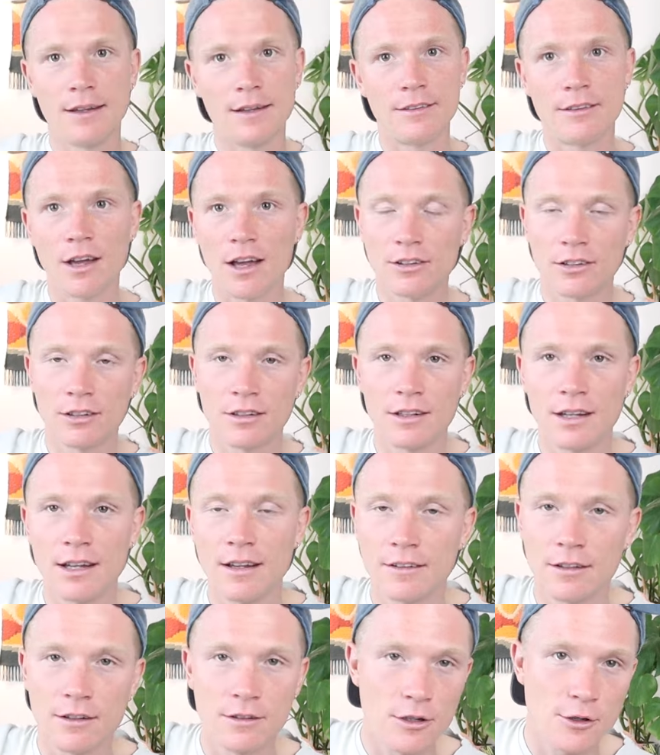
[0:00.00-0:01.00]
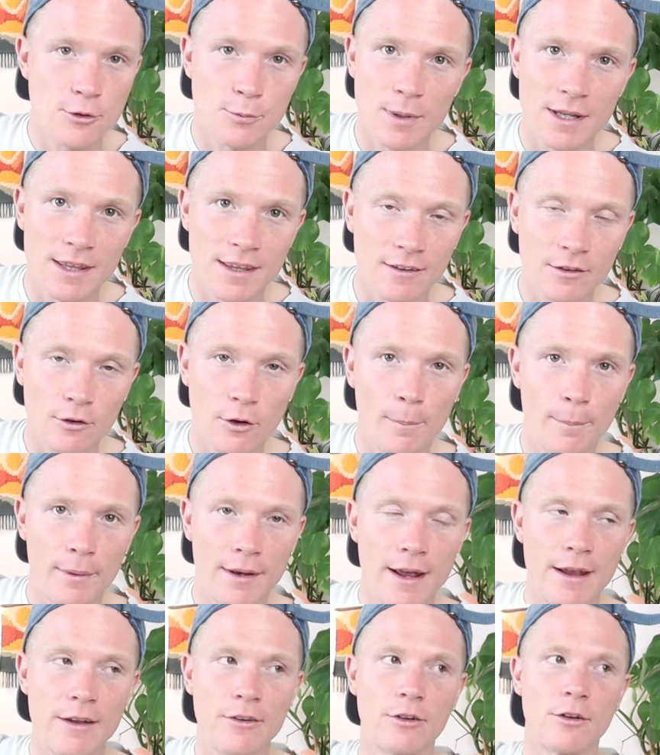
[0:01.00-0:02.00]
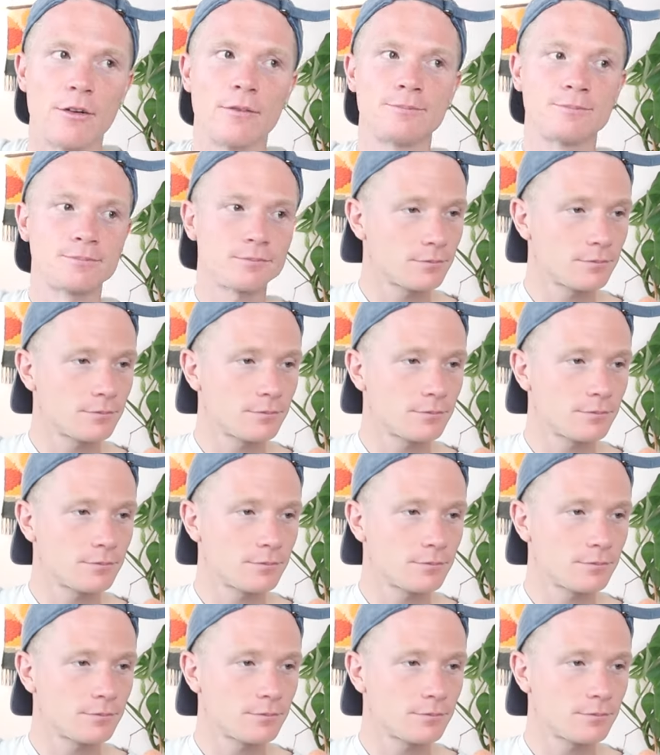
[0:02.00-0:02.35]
it doesn't need to just be this combination.